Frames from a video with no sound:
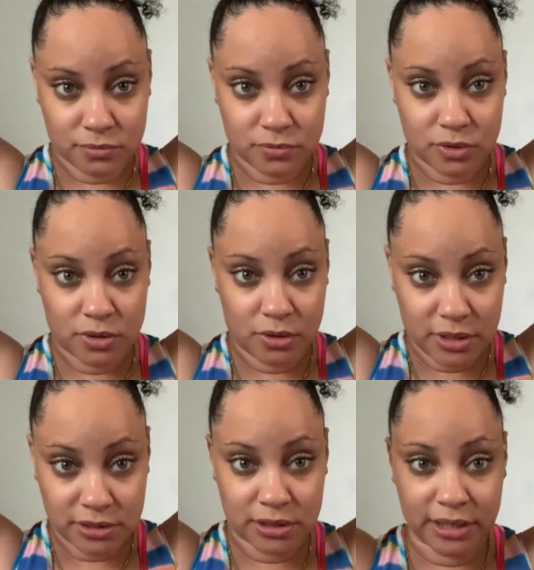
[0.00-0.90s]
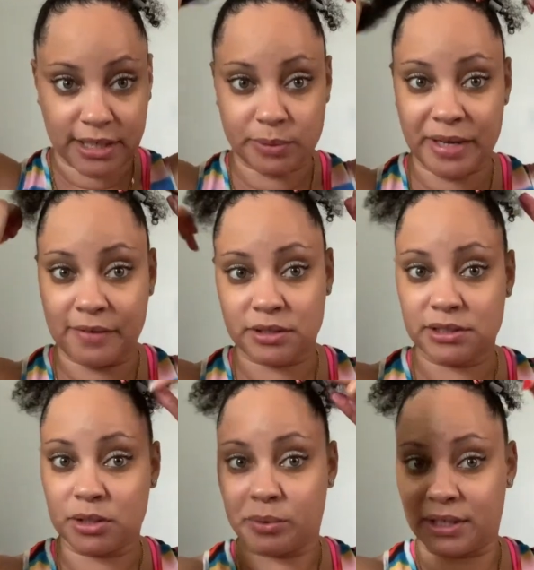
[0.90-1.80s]
You know, because the things we have to
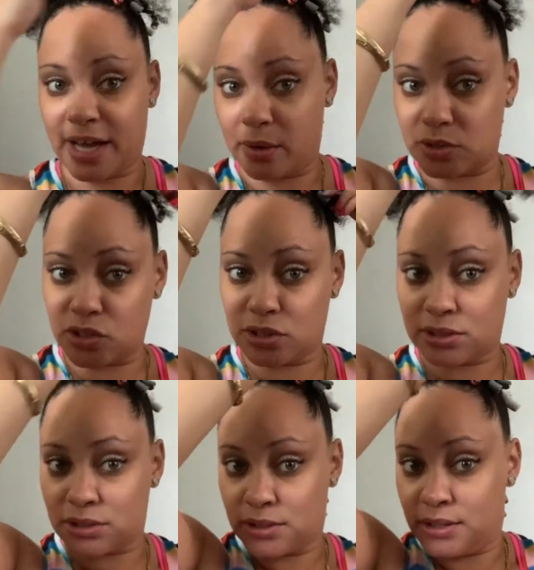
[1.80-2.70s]
deal with now is just,